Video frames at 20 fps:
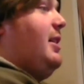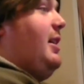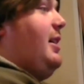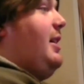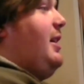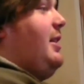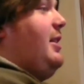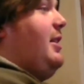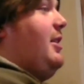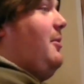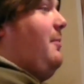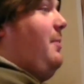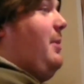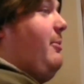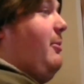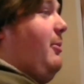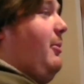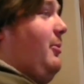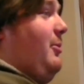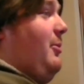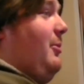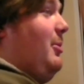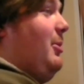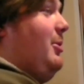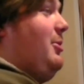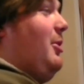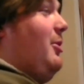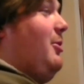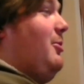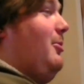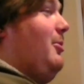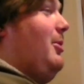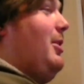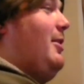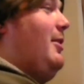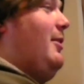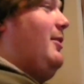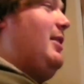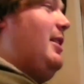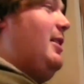And, people will joke
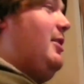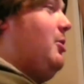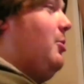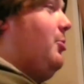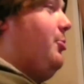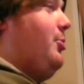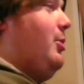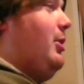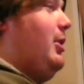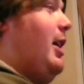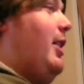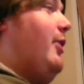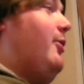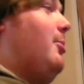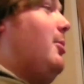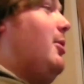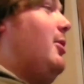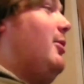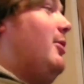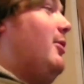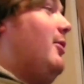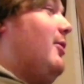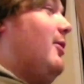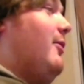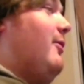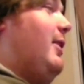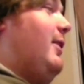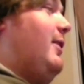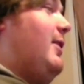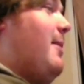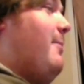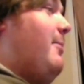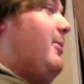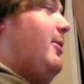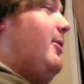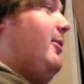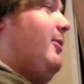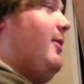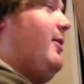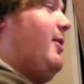around and say, don't drink ice water and stuff like that. But
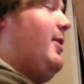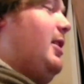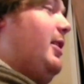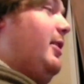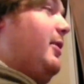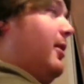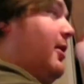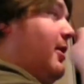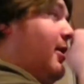here's the thing.